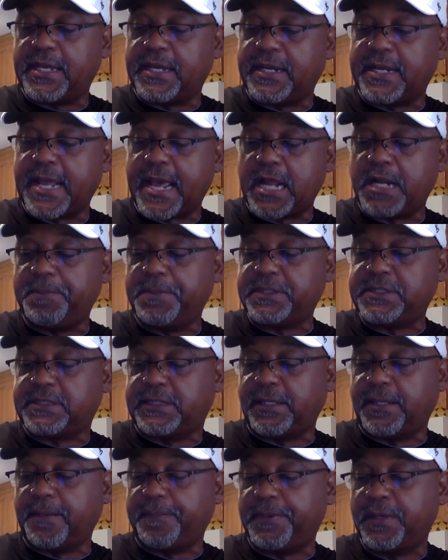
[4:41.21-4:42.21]
an anonymous
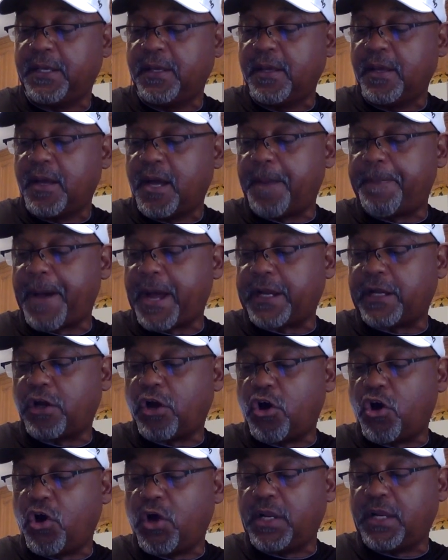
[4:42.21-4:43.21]
tip about an
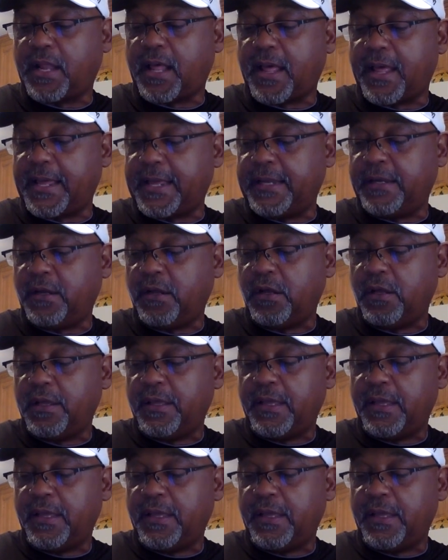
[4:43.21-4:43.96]
online